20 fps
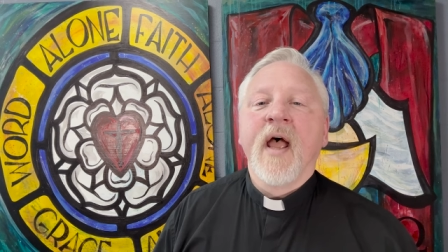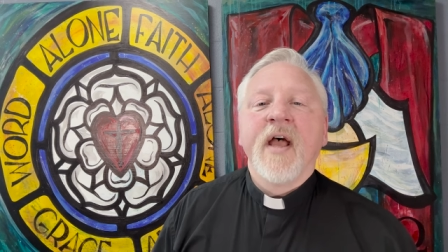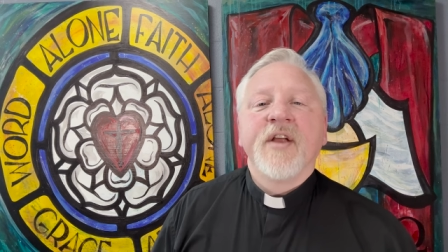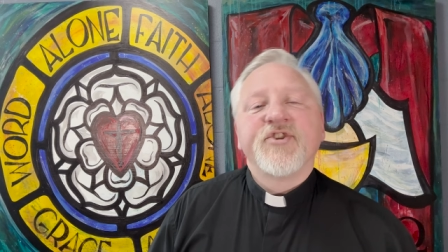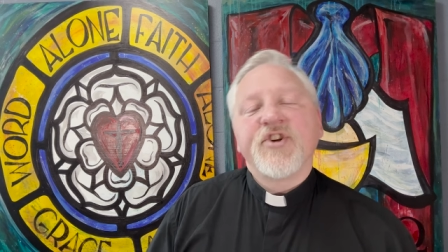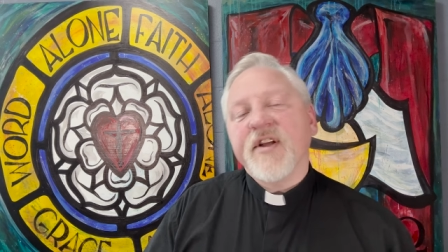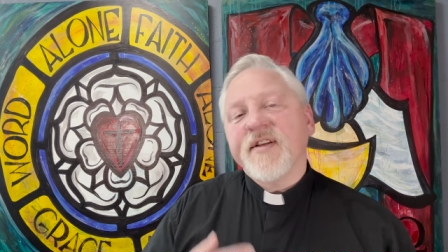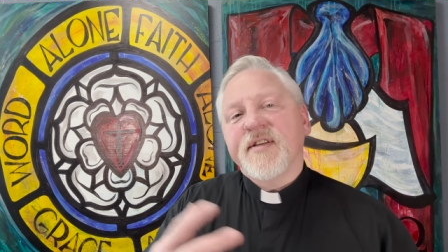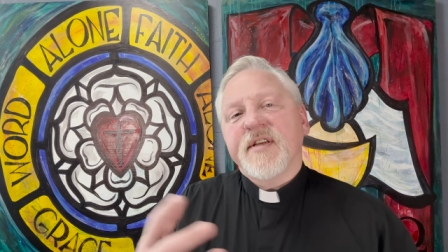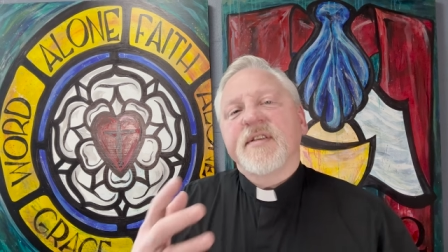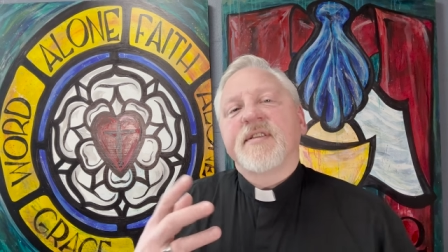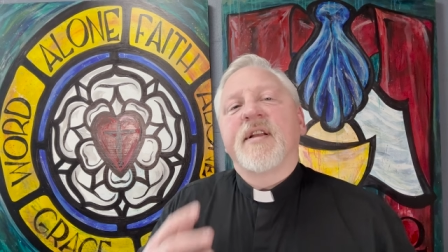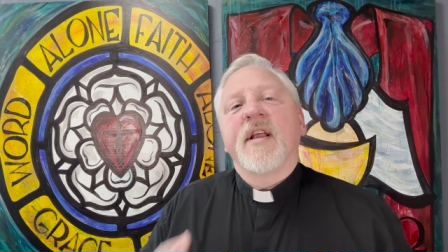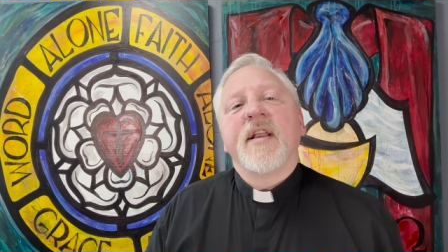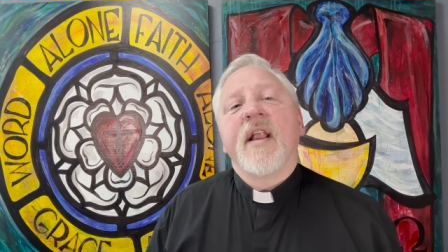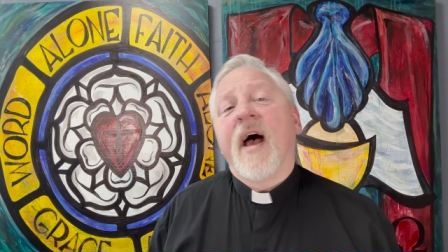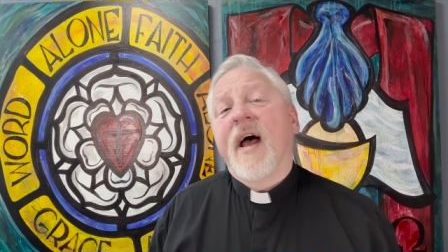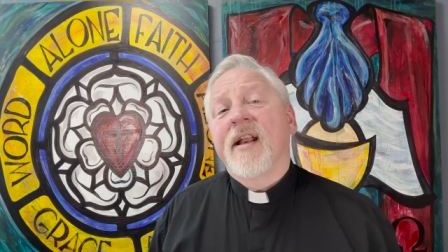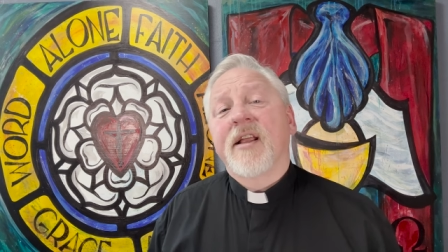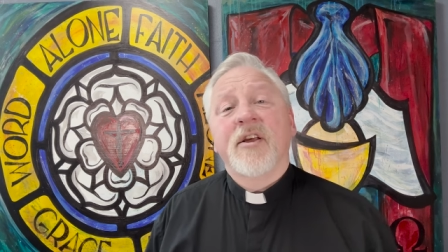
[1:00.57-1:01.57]
Jesus
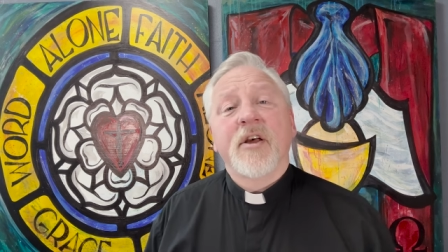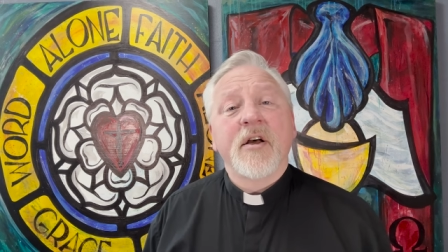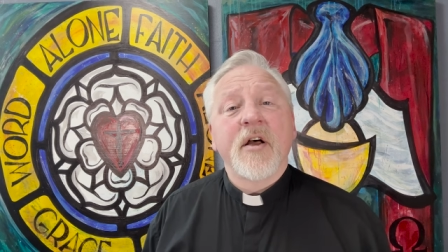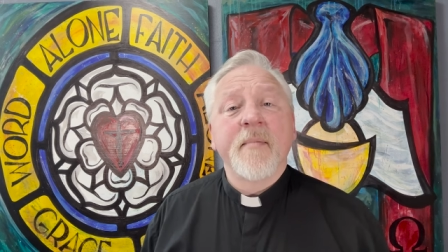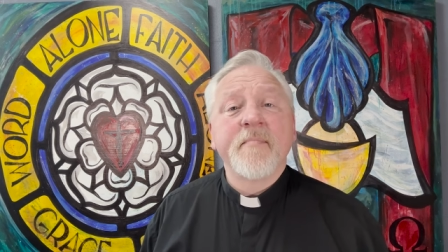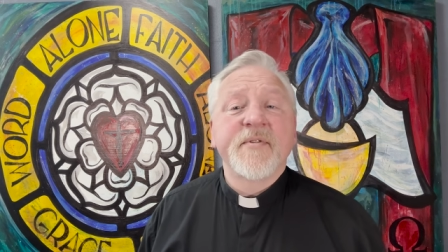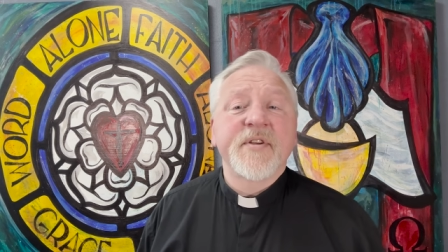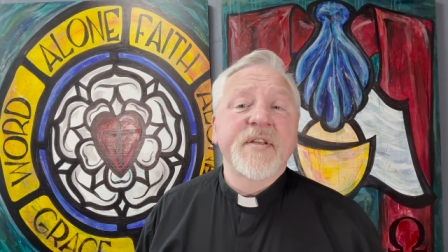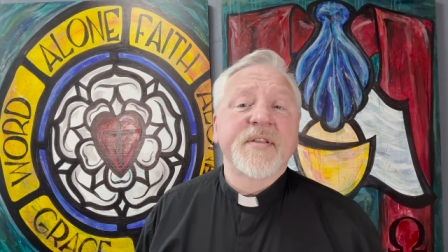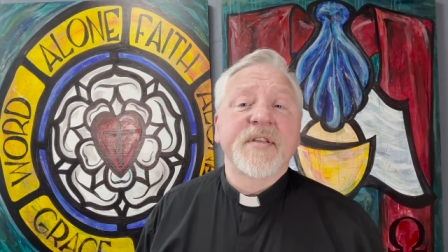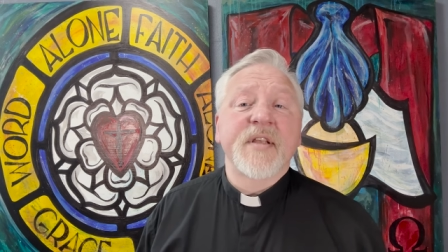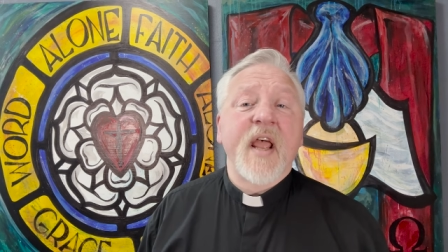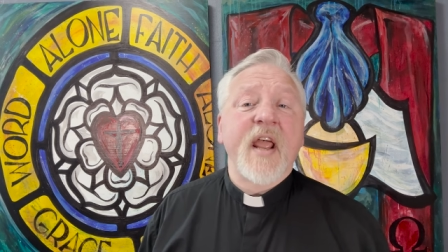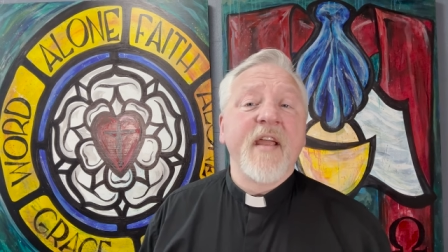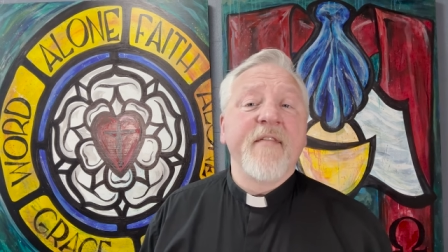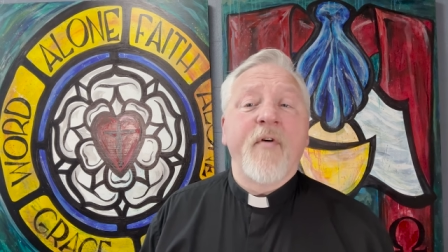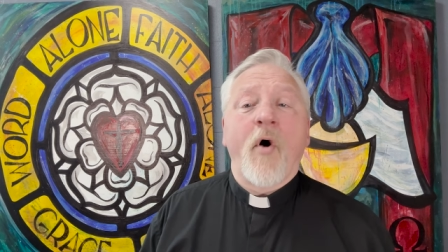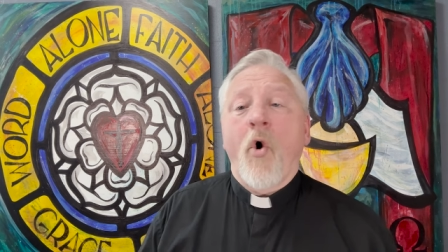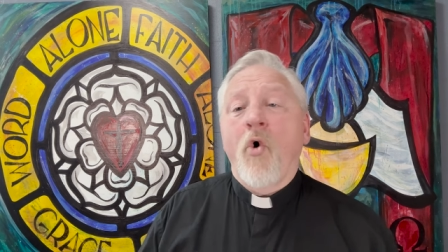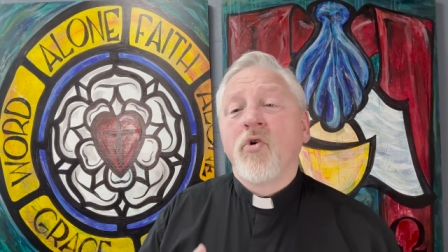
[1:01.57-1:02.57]
did not come to
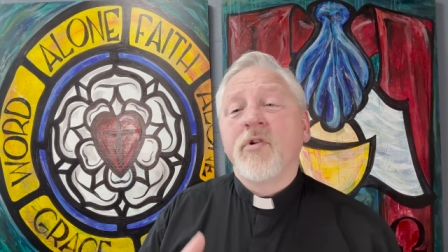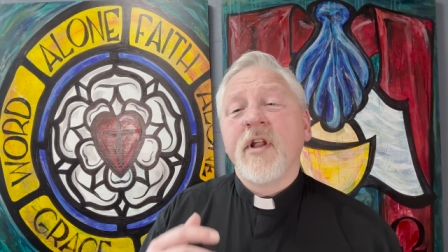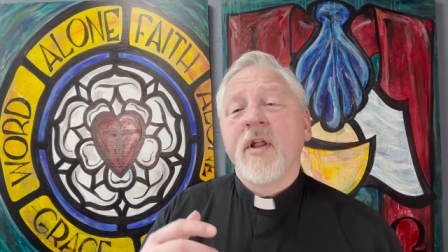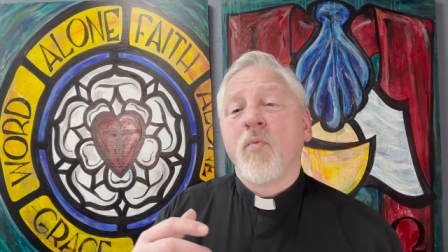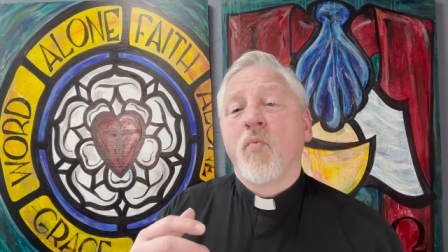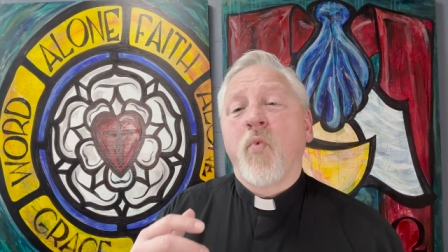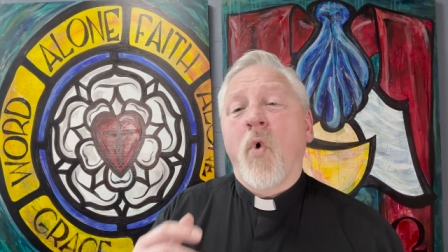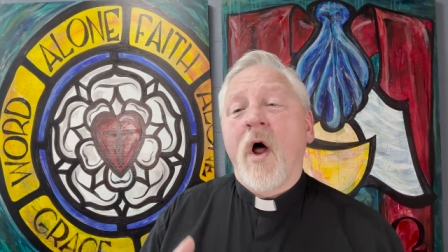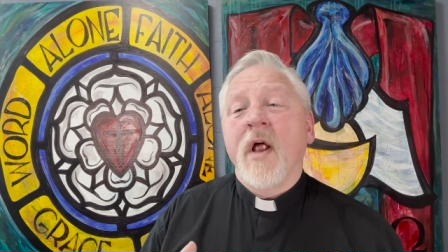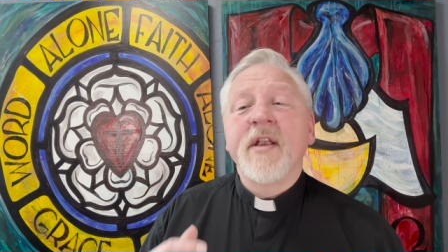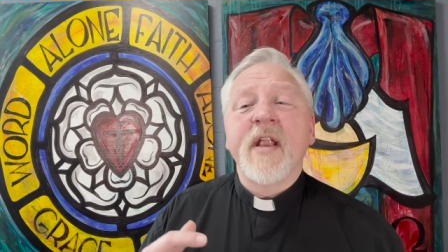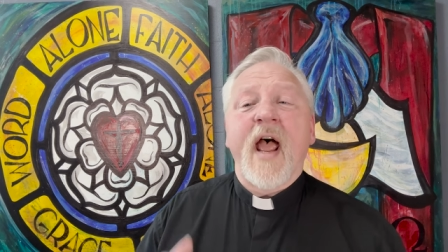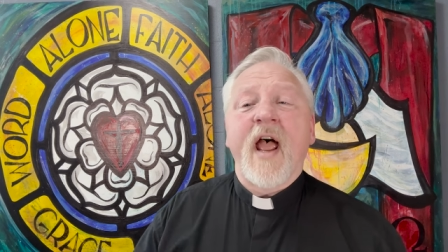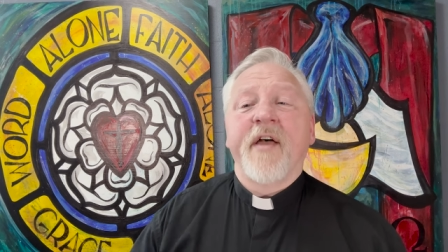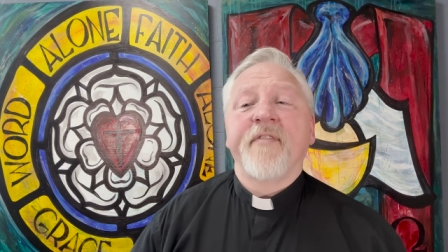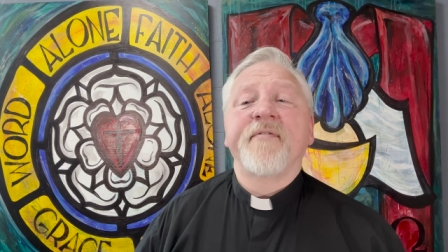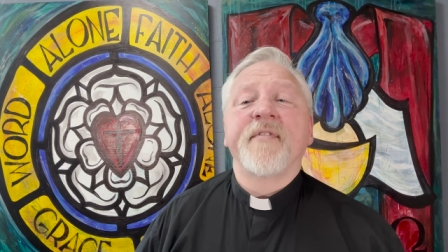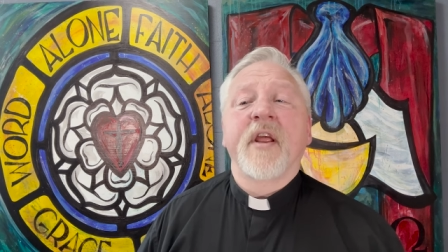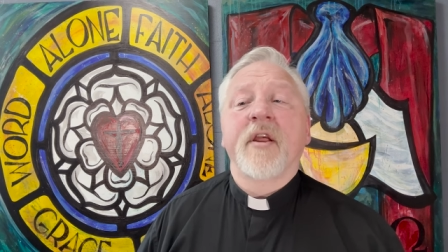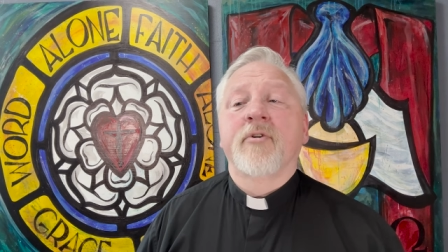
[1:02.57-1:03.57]
save only one
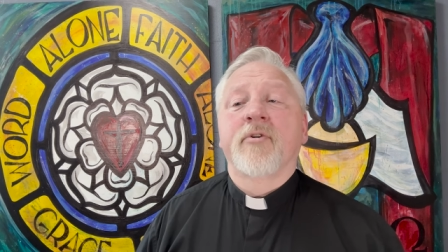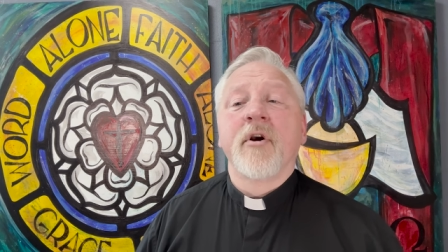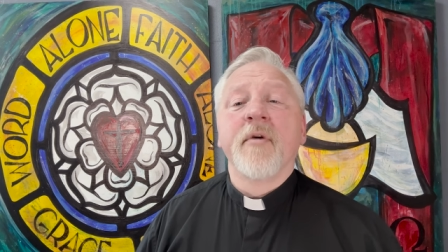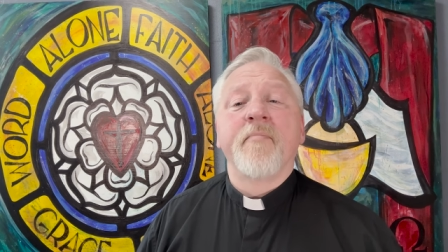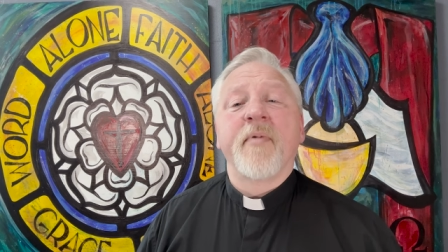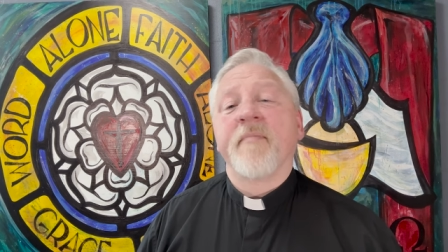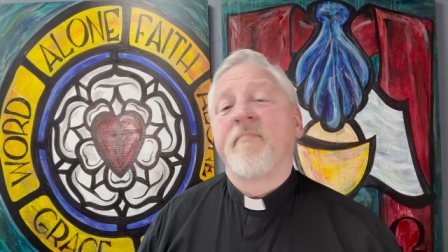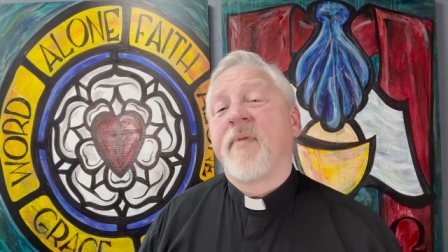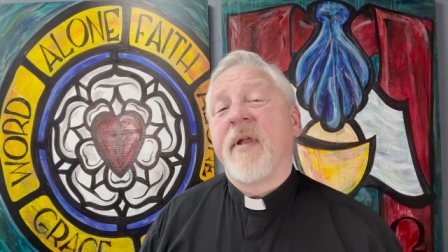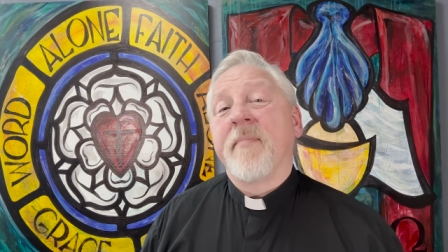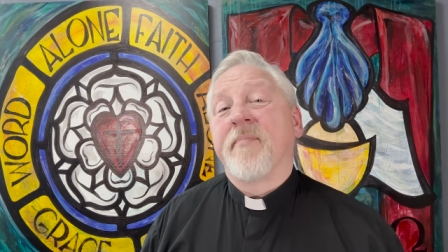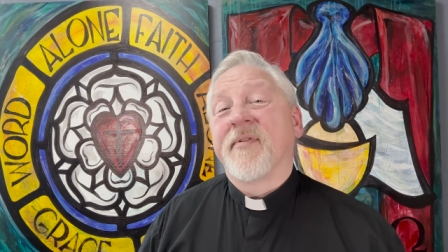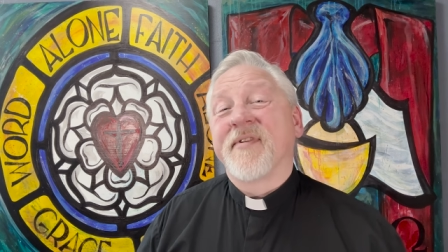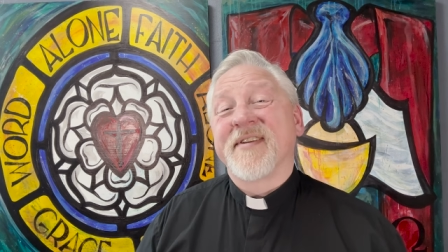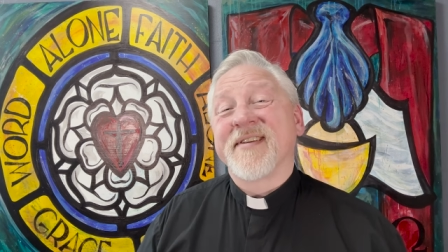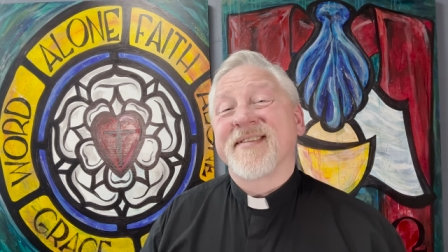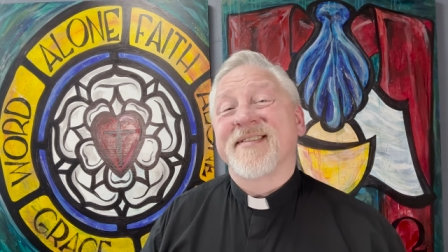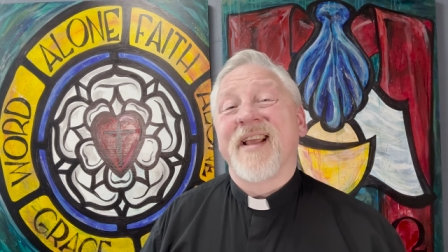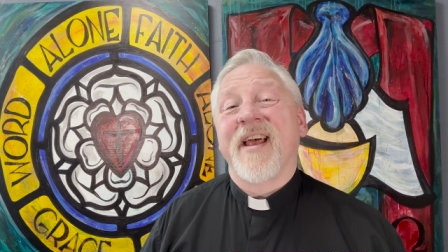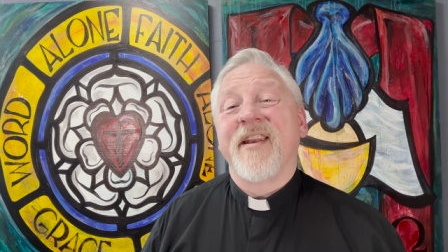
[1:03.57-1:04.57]
ethnic group of people
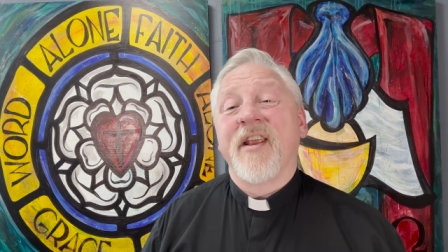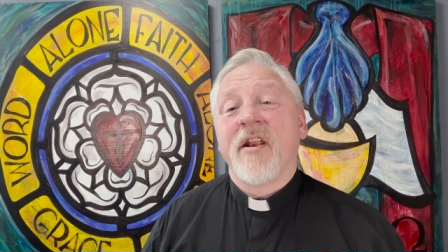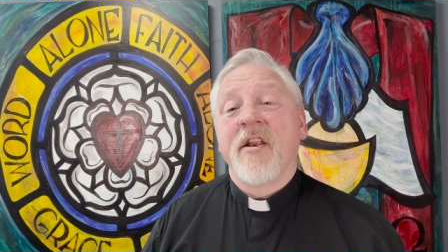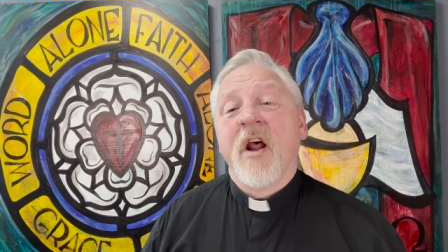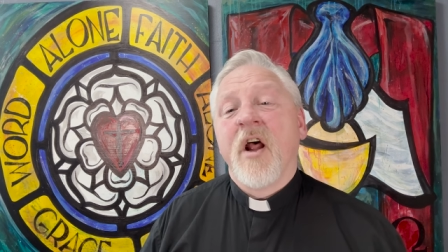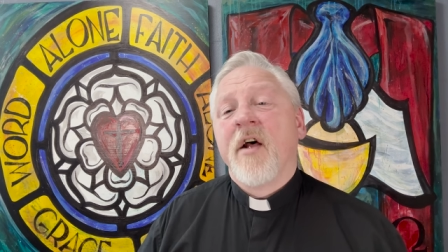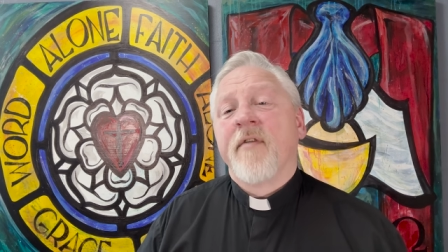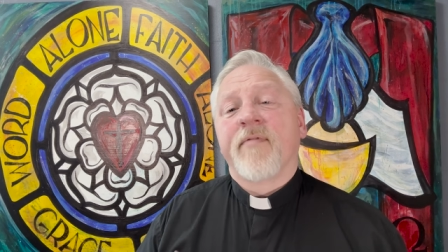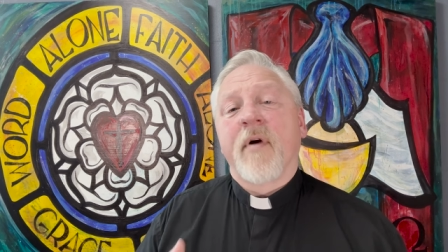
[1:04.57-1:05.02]
descended